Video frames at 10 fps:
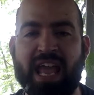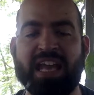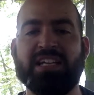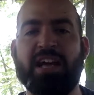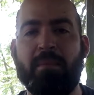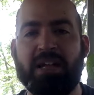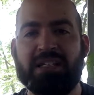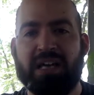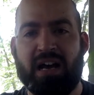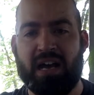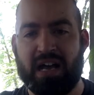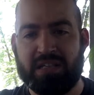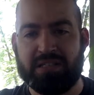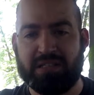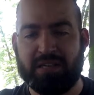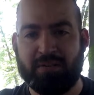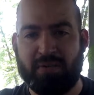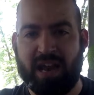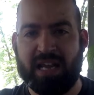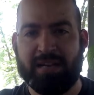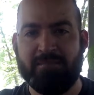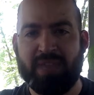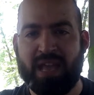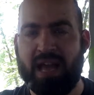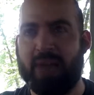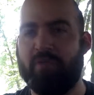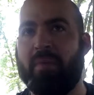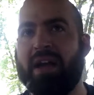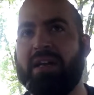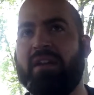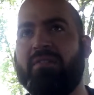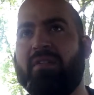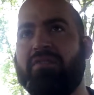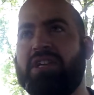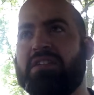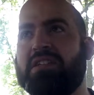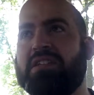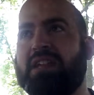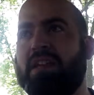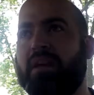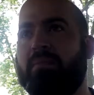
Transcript: and coming to us, right? I'm reminded of, of Jesus uh,